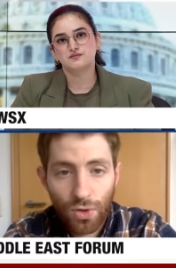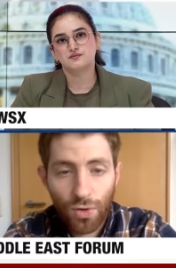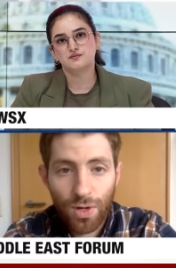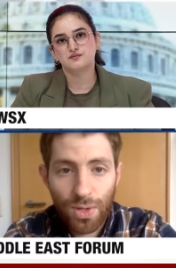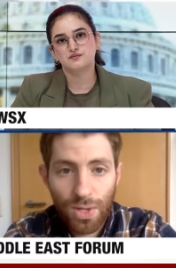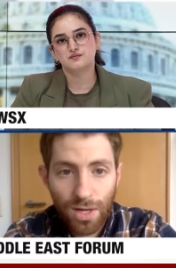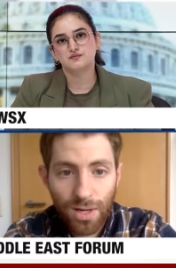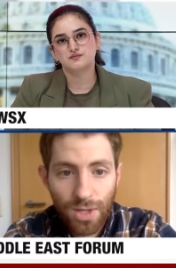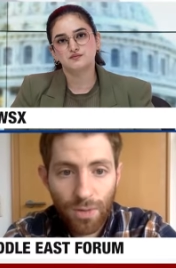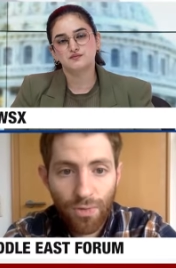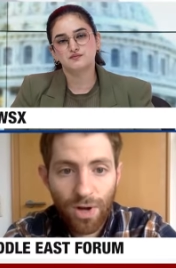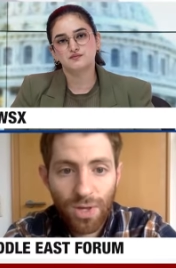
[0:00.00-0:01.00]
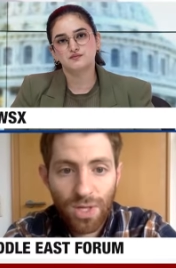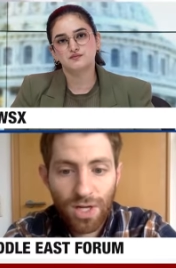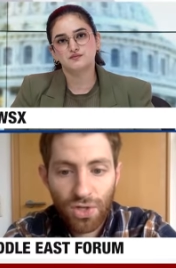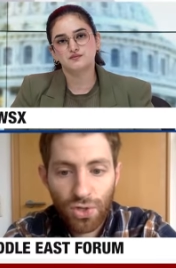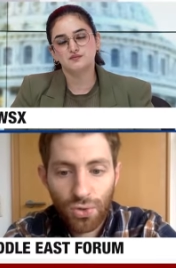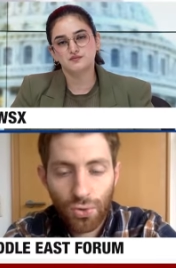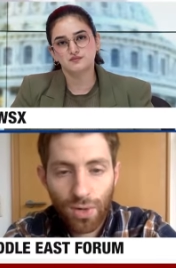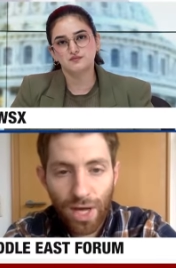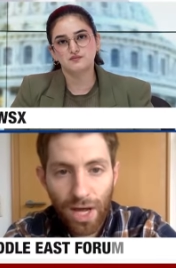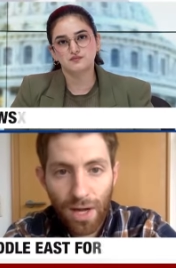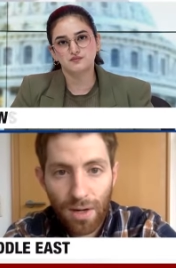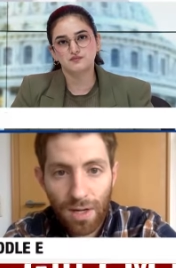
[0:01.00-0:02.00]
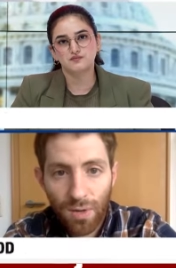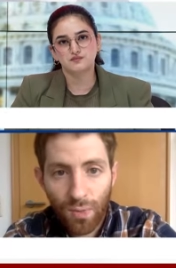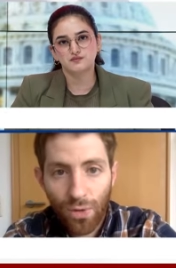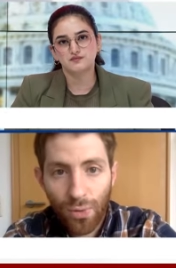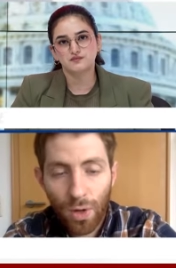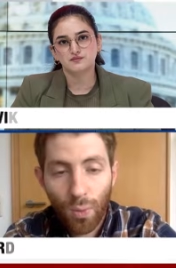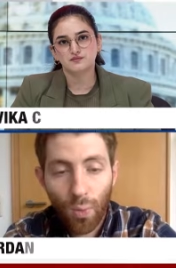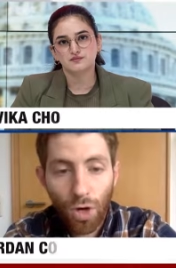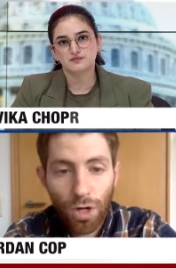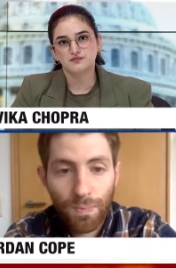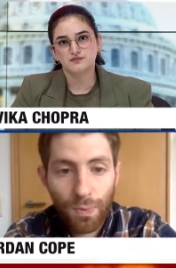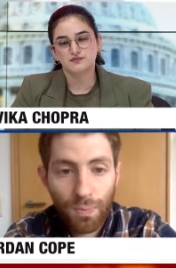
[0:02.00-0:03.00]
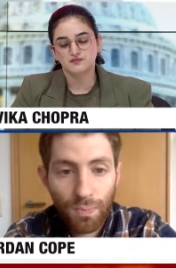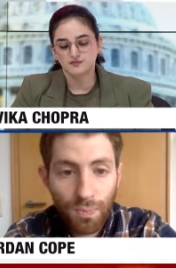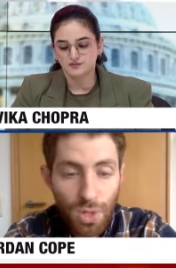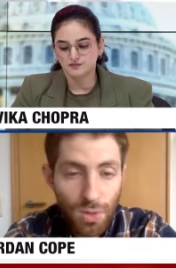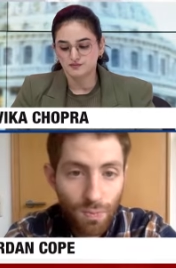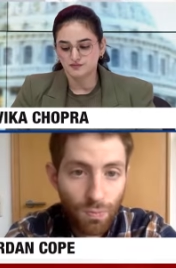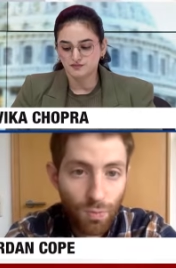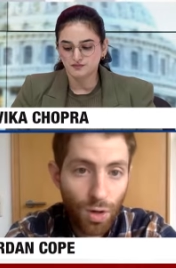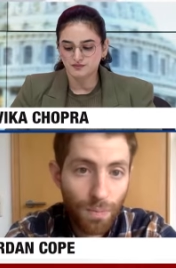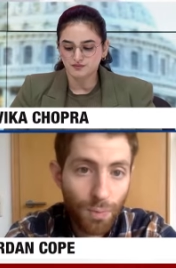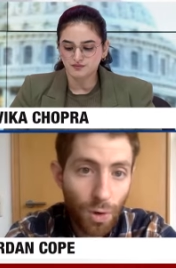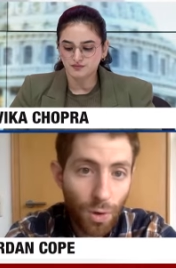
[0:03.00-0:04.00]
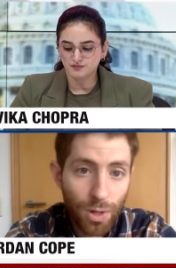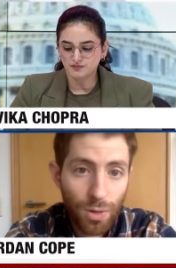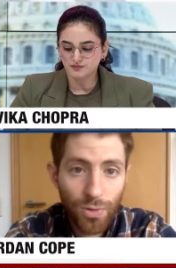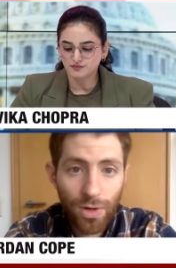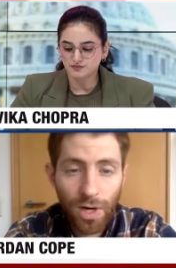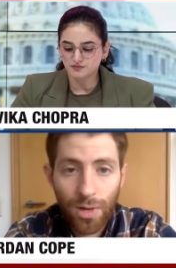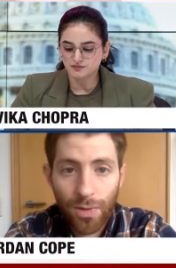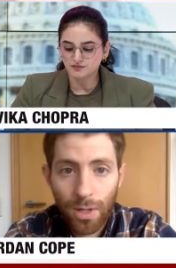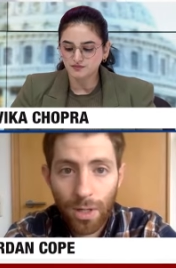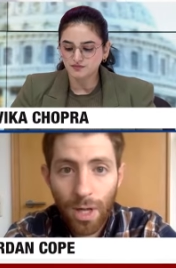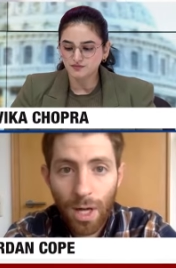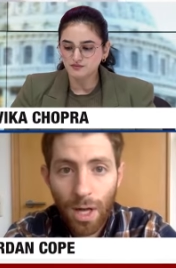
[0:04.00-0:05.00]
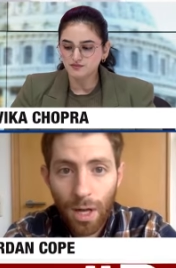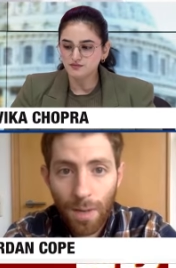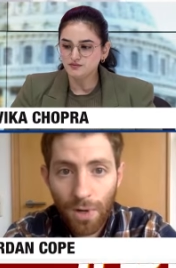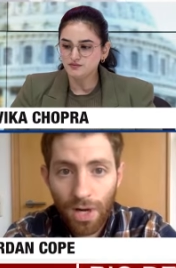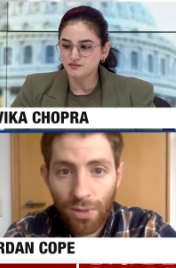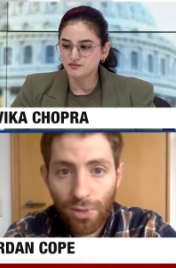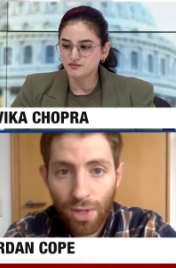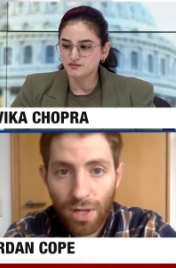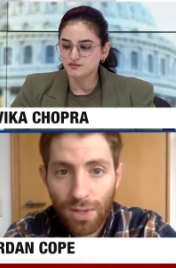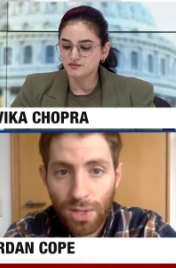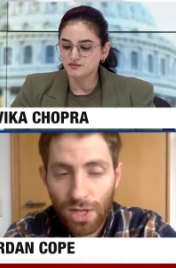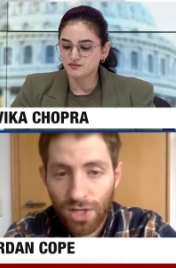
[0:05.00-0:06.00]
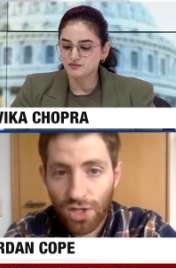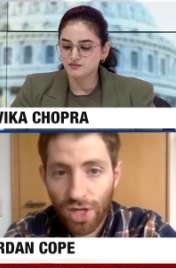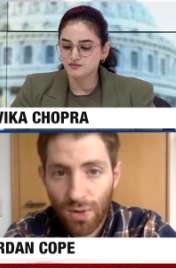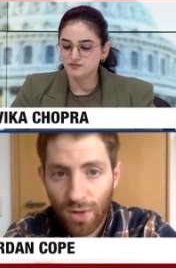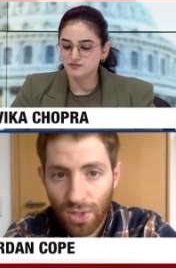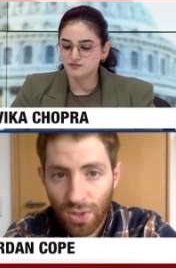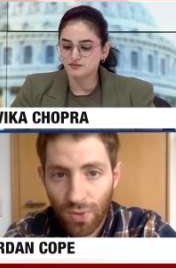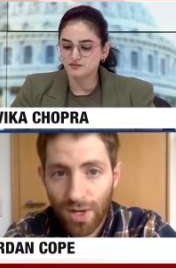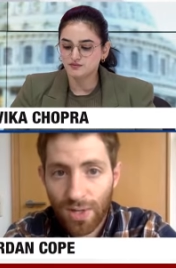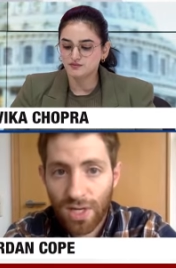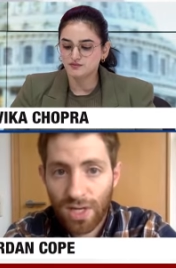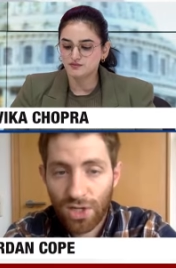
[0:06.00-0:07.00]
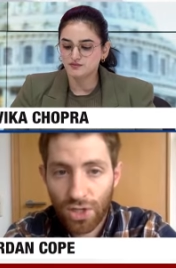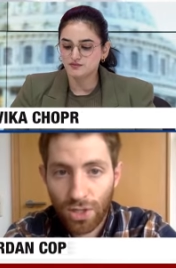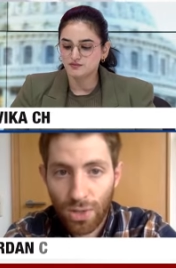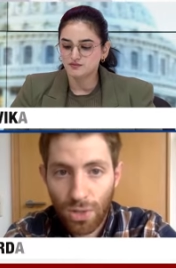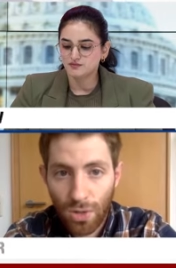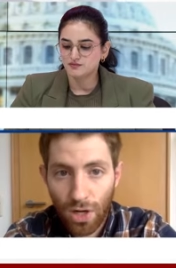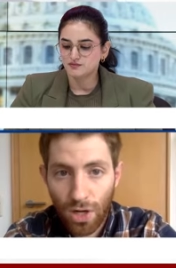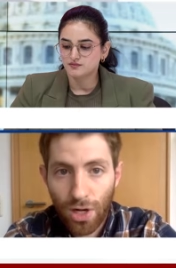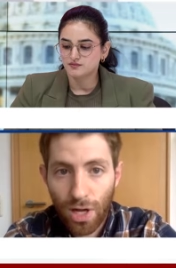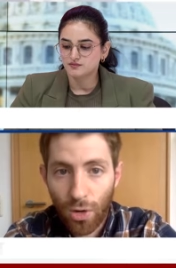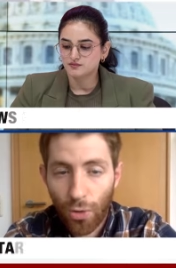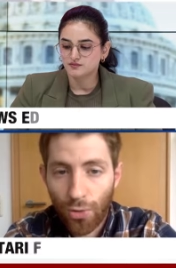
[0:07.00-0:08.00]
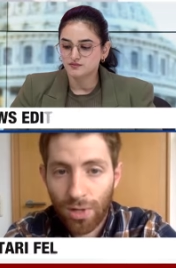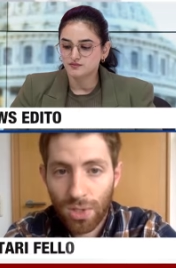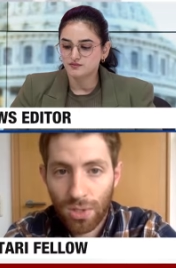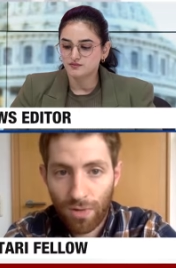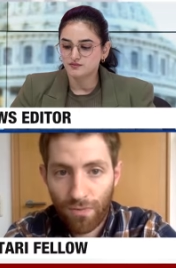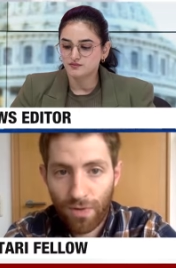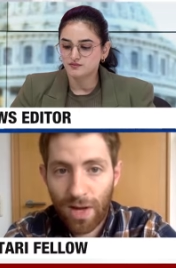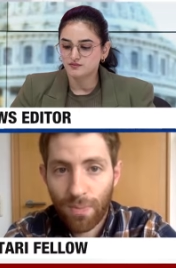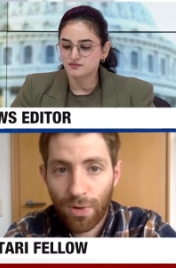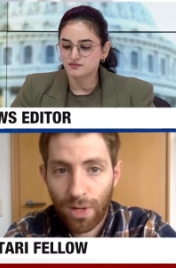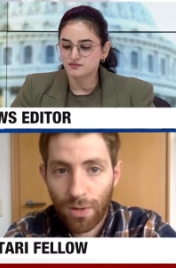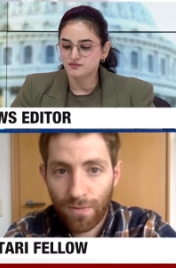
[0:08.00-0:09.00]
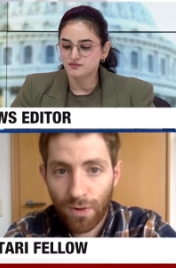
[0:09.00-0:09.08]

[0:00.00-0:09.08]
Speaker 1: criticize a presidential candidate, whether on one one party or the other. But I think such characterizations are unhealthy to the fabric of